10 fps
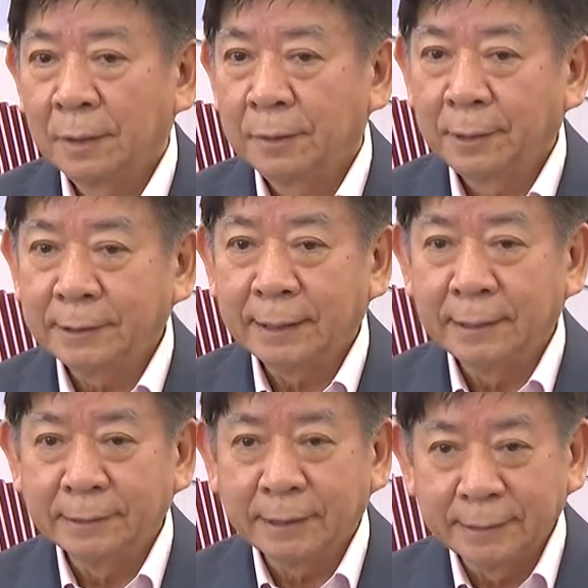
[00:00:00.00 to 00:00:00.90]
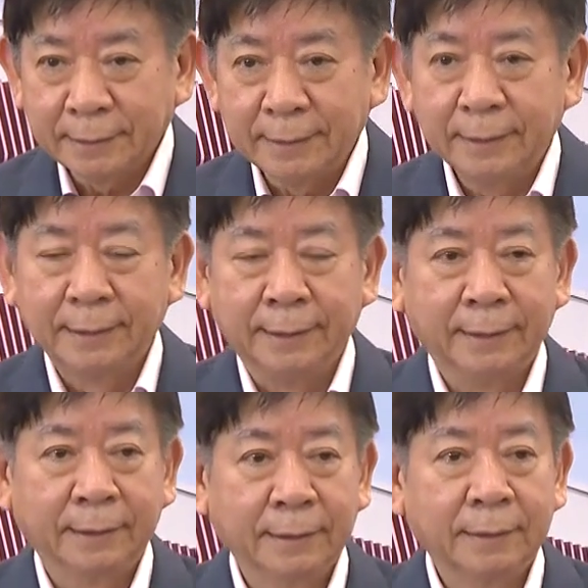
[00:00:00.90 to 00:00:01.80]
No, as I, as I said,
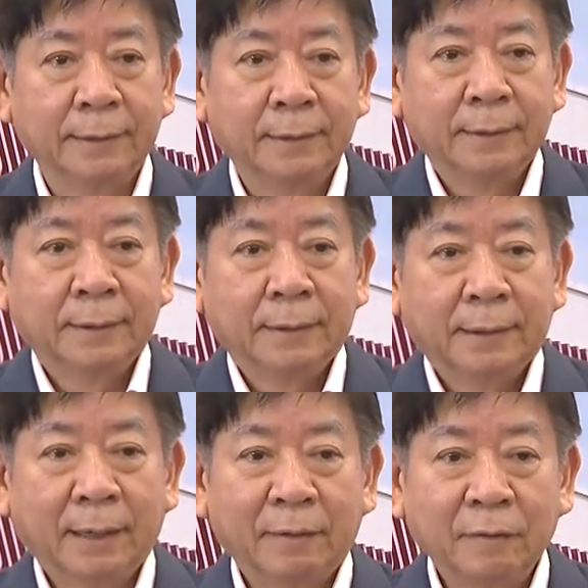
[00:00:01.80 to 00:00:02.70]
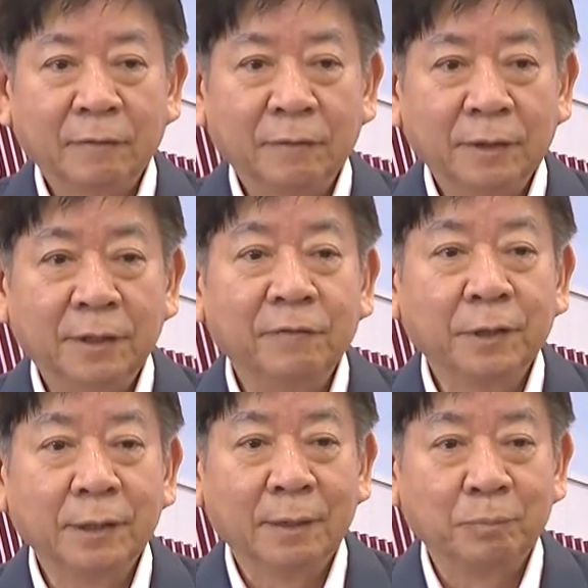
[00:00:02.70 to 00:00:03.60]
the, uh, there are
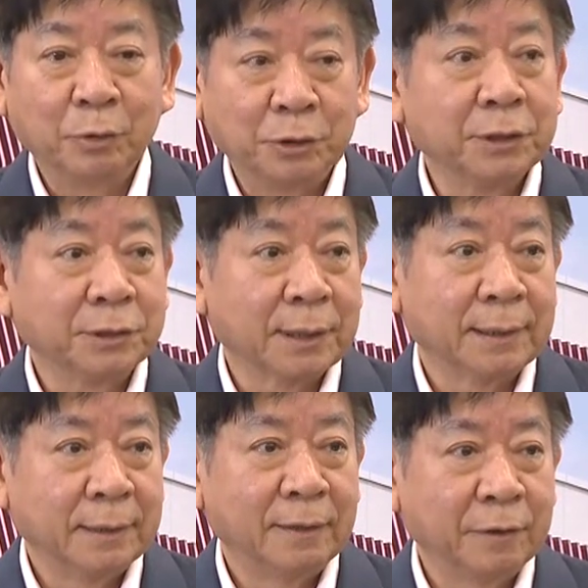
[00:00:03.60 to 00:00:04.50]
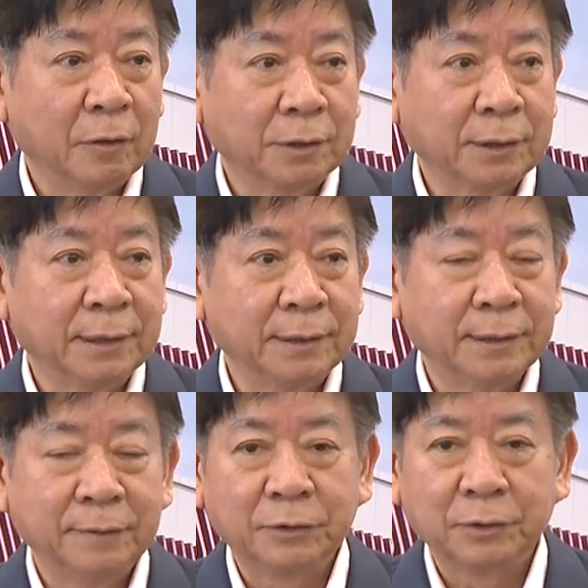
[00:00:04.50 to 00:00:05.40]
different approaches, different
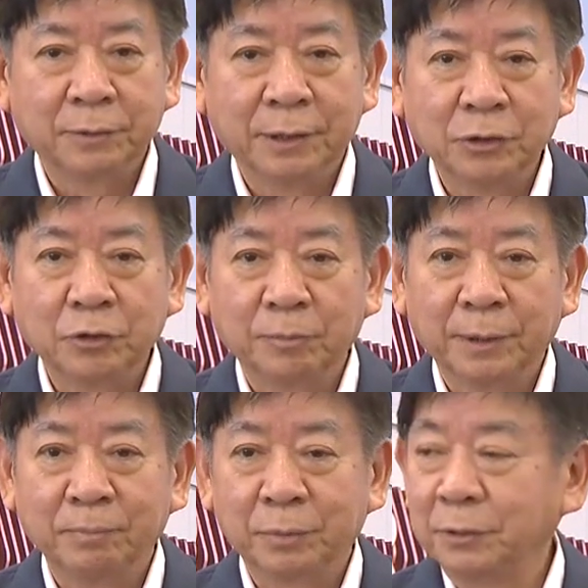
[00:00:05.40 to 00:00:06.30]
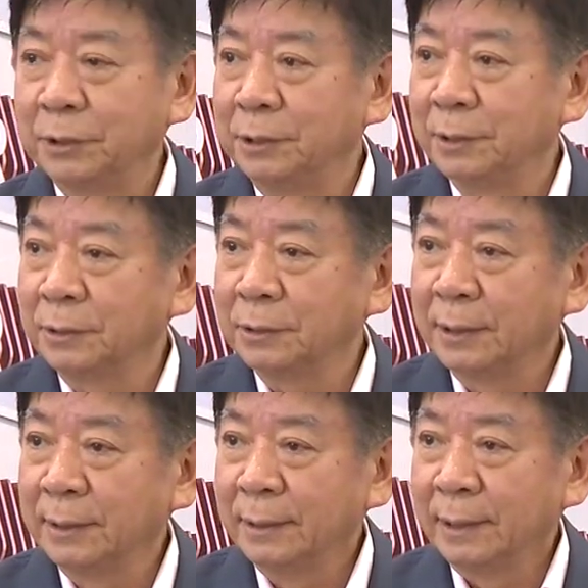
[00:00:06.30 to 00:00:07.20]
alternatives to instrument procedures,
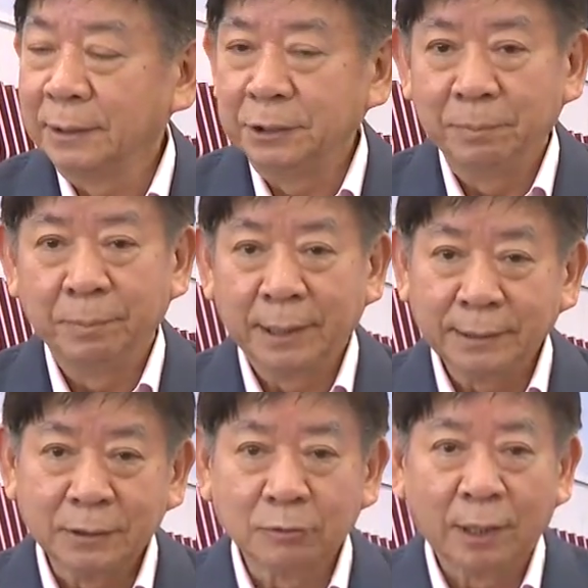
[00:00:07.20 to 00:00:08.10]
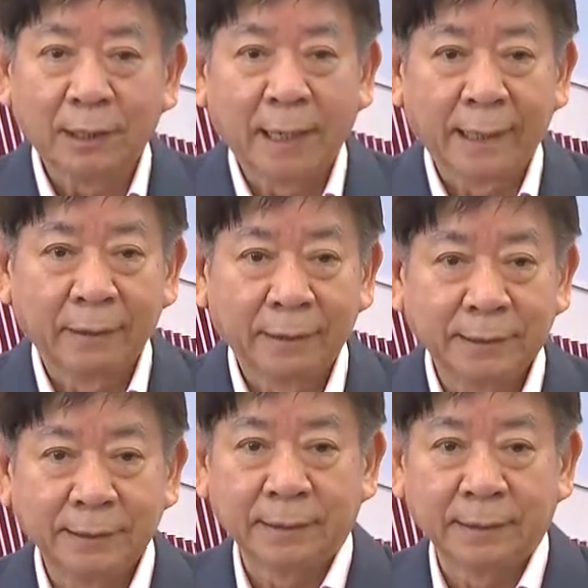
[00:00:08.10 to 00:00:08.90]
and GPS is one, ILS is